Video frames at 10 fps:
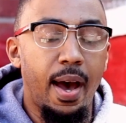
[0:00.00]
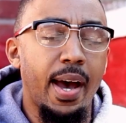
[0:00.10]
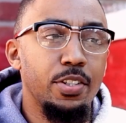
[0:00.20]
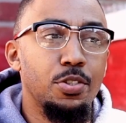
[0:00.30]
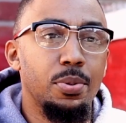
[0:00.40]

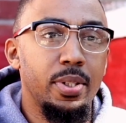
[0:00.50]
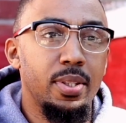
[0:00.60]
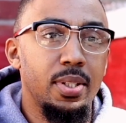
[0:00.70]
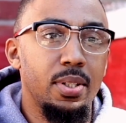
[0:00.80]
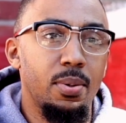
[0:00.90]
I
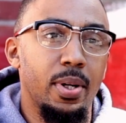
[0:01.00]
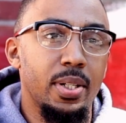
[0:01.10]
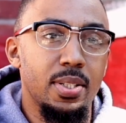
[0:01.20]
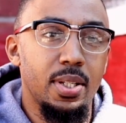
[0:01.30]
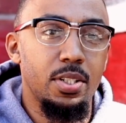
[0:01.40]
joined the
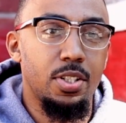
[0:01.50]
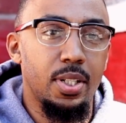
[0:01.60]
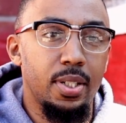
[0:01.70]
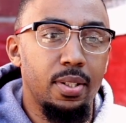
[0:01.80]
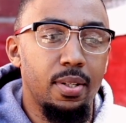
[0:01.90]

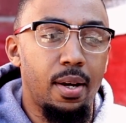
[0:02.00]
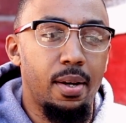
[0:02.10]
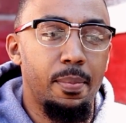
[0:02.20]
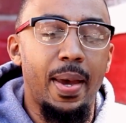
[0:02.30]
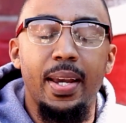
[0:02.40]
organization
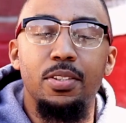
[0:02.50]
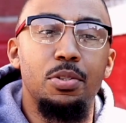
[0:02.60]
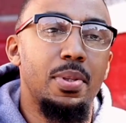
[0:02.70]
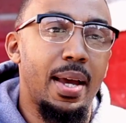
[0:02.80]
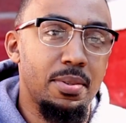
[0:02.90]
back in
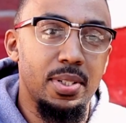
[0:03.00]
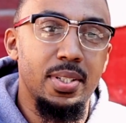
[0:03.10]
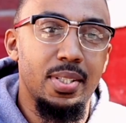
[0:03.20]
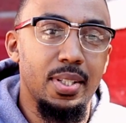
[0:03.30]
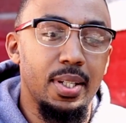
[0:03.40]

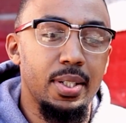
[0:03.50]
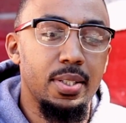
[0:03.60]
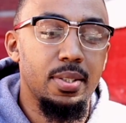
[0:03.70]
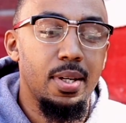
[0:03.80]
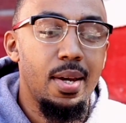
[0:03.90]

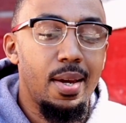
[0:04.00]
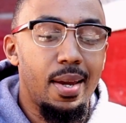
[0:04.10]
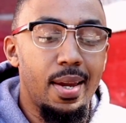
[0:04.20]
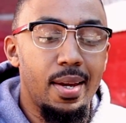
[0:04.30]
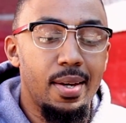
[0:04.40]
2006,
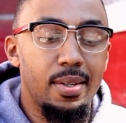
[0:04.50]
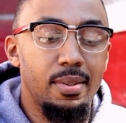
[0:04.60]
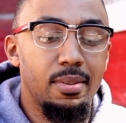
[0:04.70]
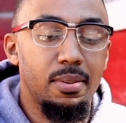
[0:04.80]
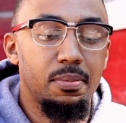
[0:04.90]

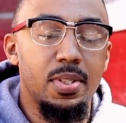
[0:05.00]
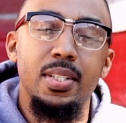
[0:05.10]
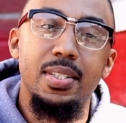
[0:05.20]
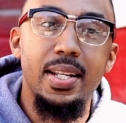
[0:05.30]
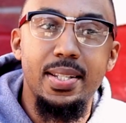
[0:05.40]
and
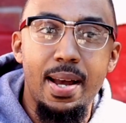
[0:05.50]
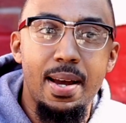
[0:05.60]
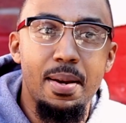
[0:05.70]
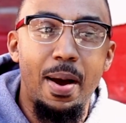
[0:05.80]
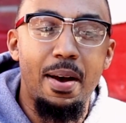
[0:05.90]
since that
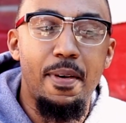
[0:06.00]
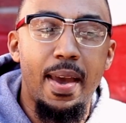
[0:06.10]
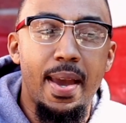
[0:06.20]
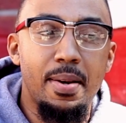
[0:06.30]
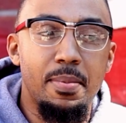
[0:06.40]
time I've
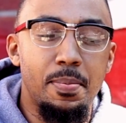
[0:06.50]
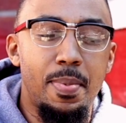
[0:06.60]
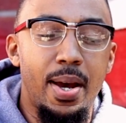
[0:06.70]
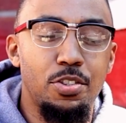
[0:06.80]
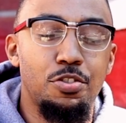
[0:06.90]
had
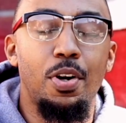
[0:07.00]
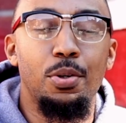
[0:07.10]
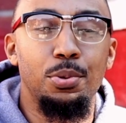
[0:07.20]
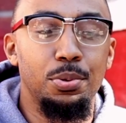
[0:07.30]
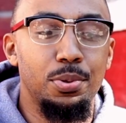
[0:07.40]
my
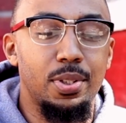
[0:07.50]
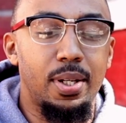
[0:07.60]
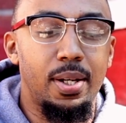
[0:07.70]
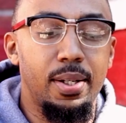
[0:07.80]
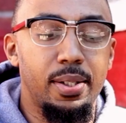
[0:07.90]
struggles
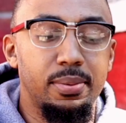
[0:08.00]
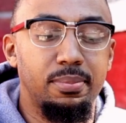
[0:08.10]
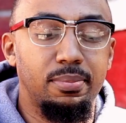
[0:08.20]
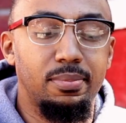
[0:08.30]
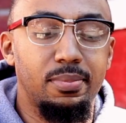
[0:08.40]

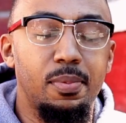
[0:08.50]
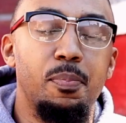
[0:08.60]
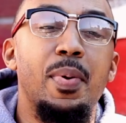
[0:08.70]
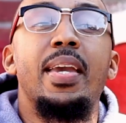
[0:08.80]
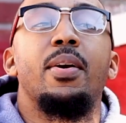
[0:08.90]

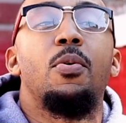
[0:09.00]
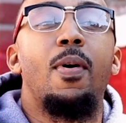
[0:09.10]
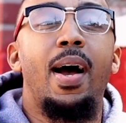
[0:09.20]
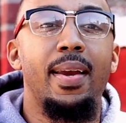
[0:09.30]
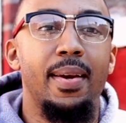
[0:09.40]
being
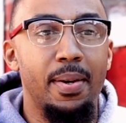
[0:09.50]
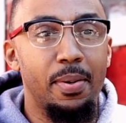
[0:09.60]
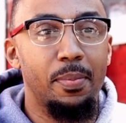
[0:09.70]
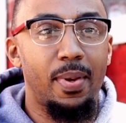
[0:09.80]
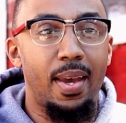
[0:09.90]
who I
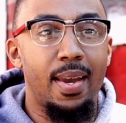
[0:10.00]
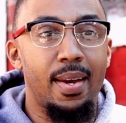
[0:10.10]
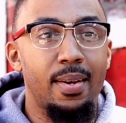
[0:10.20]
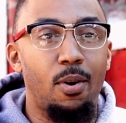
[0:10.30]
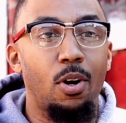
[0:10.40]
am
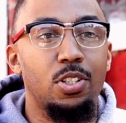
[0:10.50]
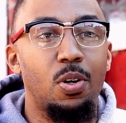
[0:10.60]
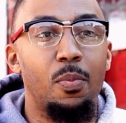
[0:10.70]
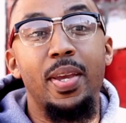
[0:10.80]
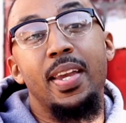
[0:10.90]
and
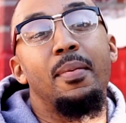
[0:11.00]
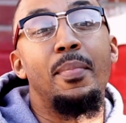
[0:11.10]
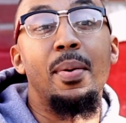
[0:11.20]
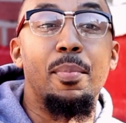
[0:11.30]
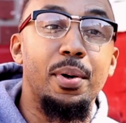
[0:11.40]
also being a
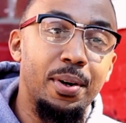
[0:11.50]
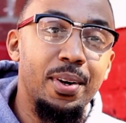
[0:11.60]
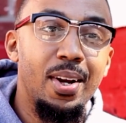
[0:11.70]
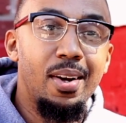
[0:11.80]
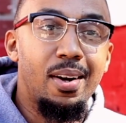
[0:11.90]
member
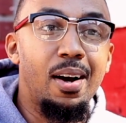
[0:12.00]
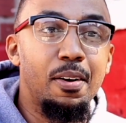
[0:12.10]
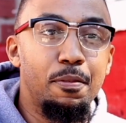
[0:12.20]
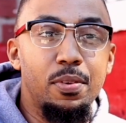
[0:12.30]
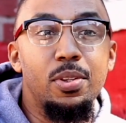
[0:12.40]

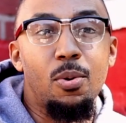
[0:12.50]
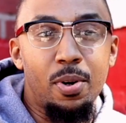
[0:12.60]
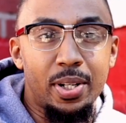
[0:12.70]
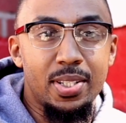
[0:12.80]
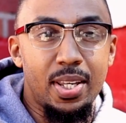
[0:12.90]
of the
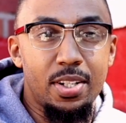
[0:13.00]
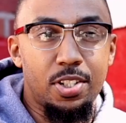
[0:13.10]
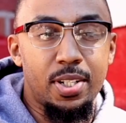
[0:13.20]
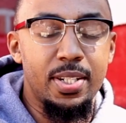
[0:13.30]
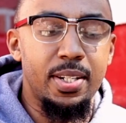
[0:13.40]

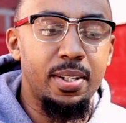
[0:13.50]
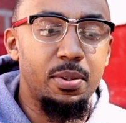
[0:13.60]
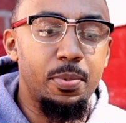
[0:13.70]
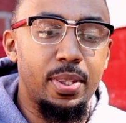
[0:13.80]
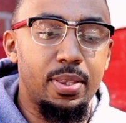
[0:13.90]
organization and
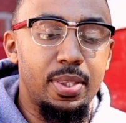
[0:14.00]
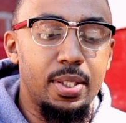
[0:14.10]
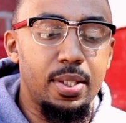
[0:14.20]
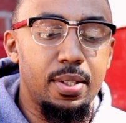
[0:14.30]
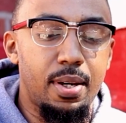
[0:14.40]
dealing with
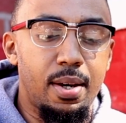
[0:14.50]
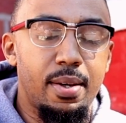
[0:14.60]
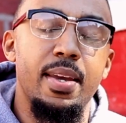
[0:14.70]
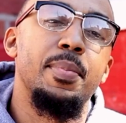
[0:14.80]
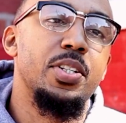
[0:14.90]
the
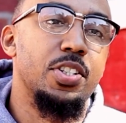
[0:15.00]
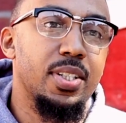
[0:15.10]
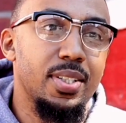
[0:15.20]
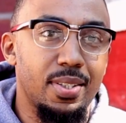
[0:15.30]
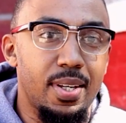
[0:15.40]

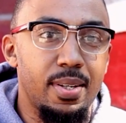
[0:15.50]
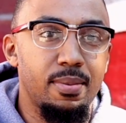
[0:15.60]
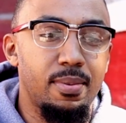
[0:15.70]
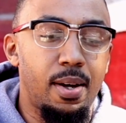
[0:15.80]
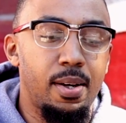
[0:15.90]
images
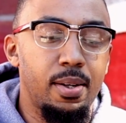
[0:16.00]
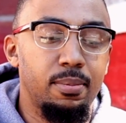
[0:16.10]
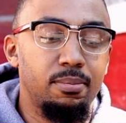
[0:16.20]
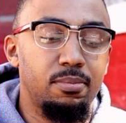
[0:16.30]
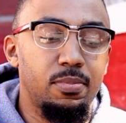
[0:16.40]
and
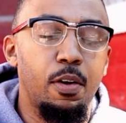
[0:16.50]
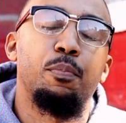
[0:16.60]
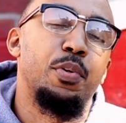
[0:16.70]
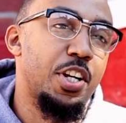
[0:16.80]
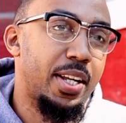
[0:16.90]
of
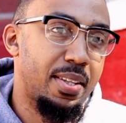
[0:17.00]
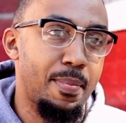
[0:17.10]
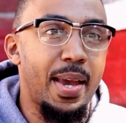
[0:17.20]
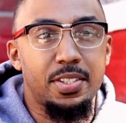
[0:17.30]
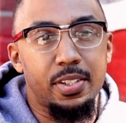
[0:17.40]

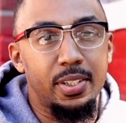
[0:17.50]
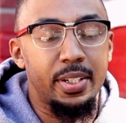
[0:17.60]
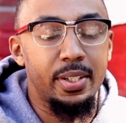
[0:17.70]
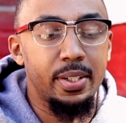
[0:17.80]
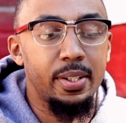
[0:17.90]
projecting
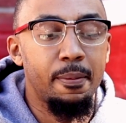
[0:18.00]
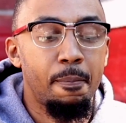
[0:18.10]
masculinity.